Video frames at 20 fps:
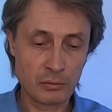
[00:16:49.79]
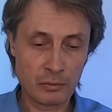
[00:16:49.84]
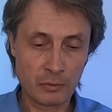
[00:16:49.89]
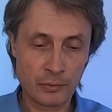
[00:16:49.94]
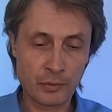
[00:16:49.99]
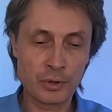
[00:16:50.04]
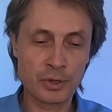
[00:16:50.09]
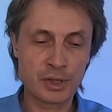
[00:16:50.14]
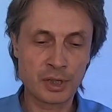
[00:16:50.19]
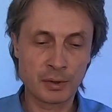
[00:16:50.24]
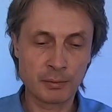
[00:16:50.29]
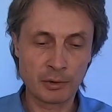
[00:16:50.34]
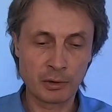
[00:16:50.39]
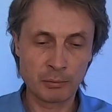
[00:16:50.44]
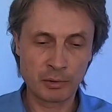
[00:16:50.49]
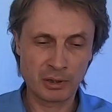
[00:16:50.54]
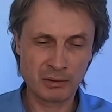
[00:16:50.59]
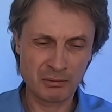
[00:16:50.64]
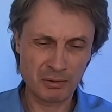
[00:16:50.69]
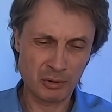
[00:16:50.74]
Of course it will
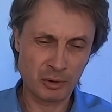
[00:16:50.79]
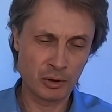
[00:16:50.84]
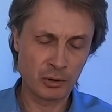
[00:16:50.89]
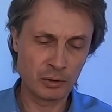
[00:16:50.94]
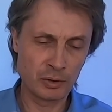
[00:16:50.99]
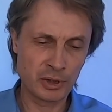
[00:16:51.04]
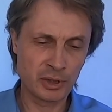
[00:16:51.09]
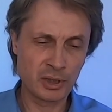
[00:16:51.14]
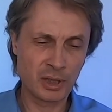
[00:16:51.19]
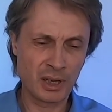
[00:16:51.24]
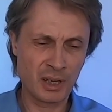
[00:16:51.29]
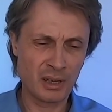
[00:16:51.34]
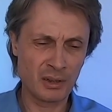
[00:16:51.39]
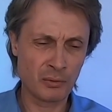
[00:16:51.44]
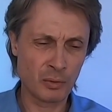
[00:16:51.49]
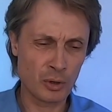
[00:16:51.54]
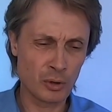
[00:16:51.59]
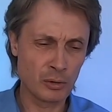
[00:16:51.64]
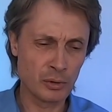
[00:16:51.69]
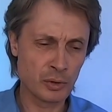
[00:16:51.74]
be colder day
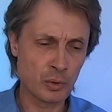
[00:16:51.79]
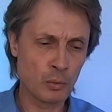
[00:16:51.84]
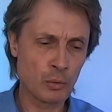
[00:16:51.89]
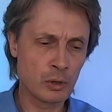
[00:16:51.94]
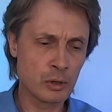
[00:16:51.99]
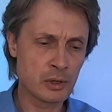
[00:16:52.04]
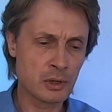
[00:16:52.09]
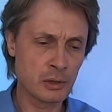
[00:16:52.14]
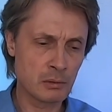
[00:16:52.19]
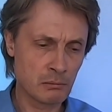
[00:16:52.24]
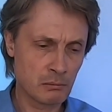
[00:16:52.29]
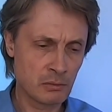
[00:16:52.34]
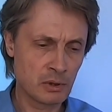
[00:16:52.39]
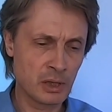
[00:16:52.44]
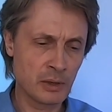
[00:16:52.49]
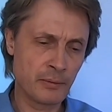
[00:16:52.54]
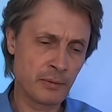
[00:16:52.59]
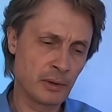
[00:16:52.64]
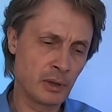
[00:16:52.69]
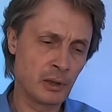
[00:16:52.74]
and colder water.
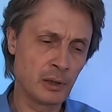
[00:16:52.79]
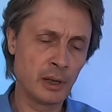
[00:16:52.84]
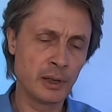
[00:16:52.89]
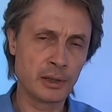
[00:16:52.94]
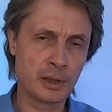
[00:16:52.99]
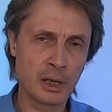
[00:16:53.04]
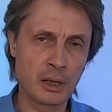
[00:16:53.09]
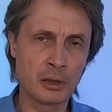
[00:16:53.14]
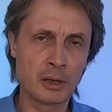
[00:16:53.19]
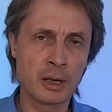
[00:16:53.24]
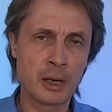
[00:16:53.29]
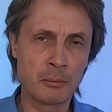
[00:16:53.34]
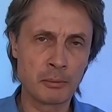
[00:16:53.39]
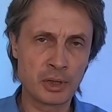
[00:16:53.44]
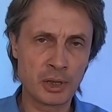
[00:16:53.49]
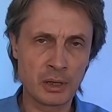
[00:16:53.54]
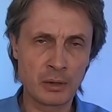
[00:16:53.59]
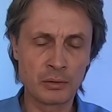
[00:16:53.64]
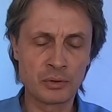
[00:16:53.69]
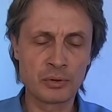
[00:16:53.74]
Definitely it can come
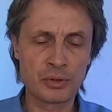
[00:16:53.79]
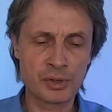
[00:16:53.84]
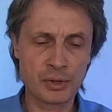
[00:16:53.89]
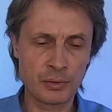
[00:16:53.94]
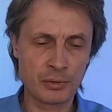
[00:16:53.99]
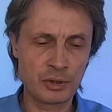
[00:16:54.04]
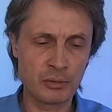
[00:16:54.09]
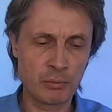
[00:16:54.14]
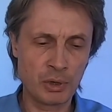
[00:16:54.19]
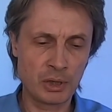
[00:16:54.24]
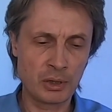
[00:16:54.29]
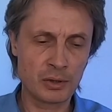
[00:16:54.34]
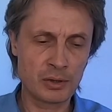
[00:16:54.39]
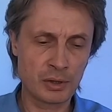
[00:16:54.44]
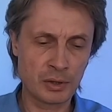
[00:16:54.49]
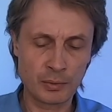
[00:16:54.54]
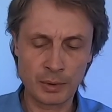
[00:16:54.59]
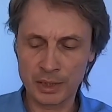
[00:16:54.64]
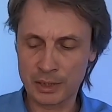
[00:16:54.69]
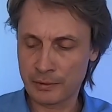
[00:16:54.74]
down to 30 minutes or
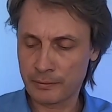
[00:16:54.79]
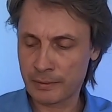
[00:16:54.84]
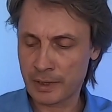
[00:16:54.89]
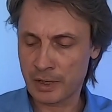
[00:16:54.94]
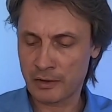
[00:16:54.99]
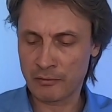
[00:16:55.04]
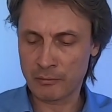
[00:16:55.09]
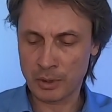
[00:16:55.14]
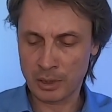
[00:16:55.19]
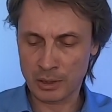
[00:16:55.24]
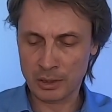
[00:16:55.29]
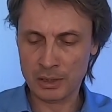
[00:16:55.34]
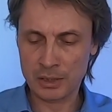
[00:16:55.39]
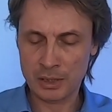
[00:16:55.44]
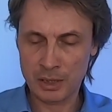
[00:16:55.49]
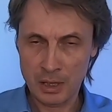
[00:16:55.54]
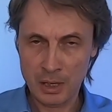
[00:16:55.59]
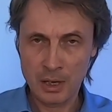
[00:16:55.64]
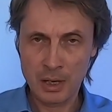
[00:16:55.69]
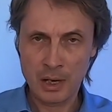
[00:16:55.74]
25
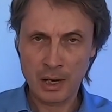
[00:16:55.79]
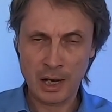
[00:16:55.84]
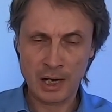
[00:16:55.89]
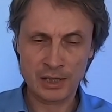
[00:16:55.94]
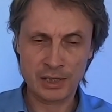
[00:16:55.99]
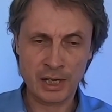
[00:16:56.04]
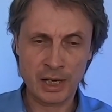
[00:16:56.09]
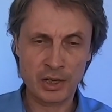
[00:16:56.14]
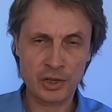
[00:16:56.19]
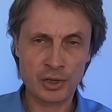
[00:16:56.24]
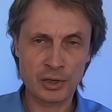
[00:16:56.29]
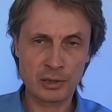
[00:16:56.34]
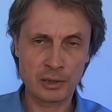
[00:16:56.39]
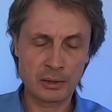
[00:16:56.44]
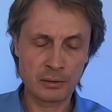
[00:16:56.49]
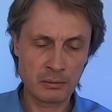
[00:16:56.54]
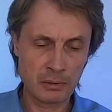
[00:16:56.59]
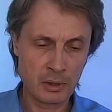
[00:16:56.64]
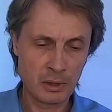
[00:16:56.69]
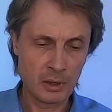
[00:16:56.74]
minutes, as actually
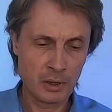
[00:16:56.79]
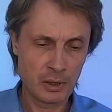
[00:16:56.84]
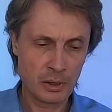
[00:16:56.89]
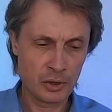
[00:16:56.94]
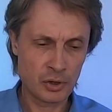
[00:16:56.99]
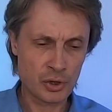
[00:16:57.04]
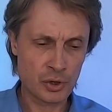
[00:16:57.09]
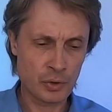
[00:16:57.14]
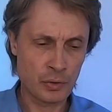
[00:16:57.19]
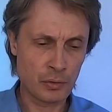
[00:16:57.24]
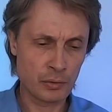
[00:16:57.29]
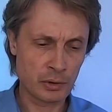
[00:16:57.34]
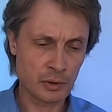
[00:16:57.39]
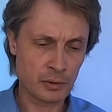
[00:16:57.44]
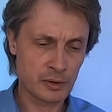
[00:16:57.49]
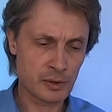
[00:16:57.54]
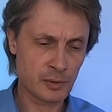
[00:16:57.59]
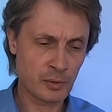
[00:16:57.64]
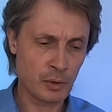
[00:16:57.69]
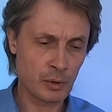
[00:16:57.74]
shown
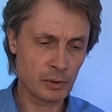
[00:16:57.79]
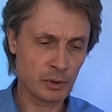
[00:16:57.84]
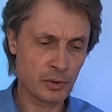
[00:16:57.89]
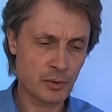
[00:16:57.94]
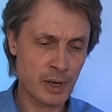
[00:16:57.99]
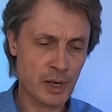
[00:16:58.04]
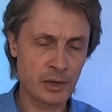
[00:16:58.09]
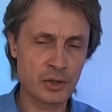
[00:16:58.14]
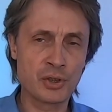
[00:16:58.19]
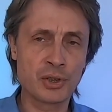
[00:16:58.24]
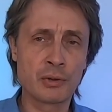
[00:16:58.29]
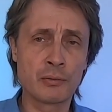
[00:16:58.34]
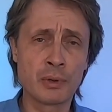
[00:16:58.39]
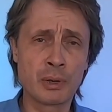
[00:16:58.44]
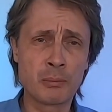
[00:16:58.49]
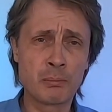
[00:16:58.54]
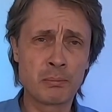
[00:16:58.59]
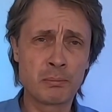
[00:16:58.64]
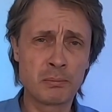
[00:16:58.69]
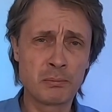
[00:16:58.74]
us on Trangia
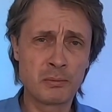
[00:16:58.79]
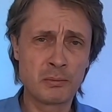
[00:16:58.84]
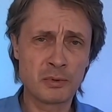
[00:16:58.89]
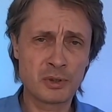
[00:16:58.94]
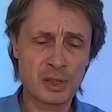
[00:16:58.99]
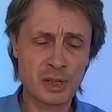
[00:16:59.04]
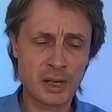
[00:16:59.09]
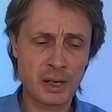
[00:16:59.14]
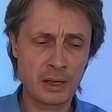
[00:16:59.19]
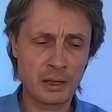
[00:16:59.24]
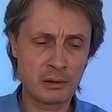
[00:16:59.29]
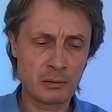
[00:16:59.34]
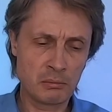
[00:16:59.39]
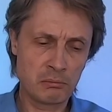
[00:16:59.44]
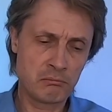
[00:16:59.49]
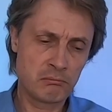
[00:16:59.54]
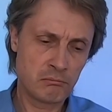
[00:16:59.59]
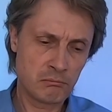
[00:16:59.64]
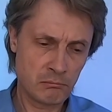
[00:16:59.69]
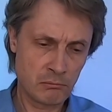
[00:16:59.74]
website.
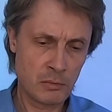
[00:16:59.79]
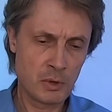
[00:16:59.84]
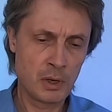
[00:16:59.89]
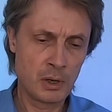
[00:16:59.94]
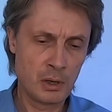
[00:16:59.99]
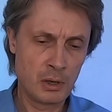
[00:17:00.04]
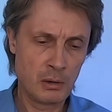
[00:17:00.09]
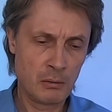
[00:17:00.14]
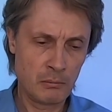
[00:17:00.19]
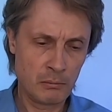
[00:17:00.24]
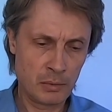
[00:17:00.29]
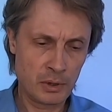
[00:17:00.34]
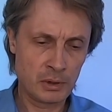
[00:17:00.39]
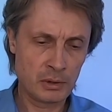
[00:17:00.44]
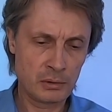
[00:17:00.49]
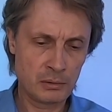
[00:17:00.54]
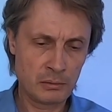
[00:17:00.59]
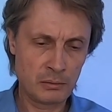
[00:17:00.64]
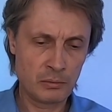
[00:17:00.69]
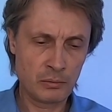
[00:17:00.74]

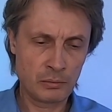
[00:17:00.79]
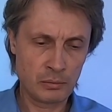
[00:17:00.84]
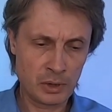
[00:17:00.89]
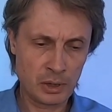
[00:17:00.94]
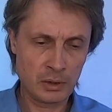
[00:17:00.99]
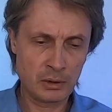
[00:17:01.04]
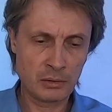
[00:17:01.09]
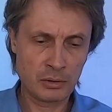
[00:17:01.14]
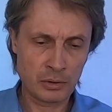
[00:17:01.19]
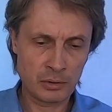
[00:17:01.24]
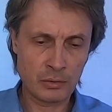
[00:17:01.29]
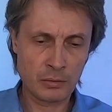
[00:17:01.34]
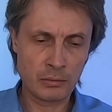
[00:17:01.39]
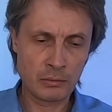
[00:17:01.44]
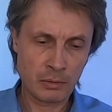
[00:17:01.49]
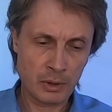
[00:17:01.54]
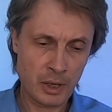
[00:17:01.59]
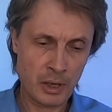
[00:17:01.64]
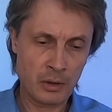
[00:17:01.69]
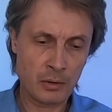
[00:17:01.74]
But we
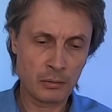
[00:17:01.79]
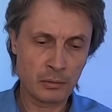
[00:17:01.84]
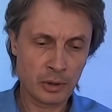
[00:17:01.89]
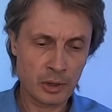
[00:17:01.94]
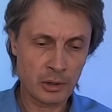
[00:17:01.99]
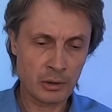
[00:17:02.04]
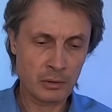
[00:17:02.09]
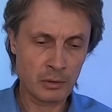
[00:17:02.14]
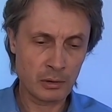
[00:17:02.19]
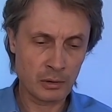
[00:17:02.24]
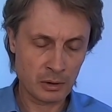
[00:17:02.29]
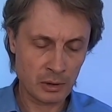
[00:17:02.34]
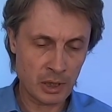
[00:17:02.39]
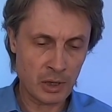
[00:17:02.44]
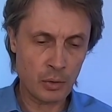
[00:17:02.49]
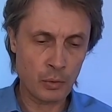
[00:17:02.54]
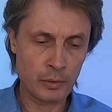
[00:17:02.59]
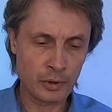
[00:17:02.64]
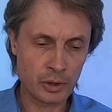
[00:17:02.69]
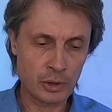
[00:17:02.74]
know
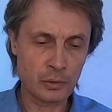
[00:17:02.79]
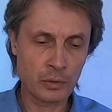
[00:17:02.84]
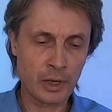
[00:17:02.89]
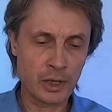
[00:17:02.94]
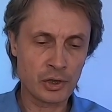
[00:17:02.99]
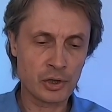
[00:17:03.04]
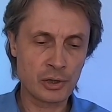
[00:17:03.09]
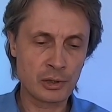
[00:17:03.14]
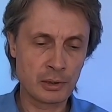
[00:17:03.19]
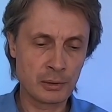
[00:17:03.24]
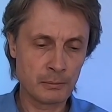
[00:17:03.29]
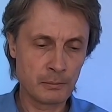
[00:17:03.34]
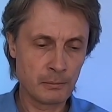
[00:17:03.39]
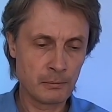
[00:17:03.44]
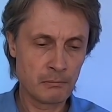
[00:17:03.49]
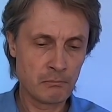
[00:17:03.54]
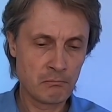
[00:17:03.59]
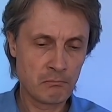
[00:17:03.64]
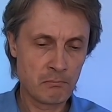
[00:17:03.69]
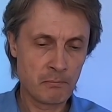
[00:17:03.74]
now we know actually
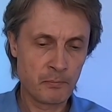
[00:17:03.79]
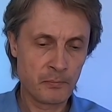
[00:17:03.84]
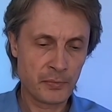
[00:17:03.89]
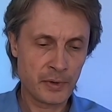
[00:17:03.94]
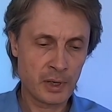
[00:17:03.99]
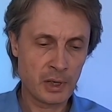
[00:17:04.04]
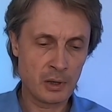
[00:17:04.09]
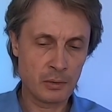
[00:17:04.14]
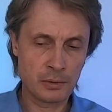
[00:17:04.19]
how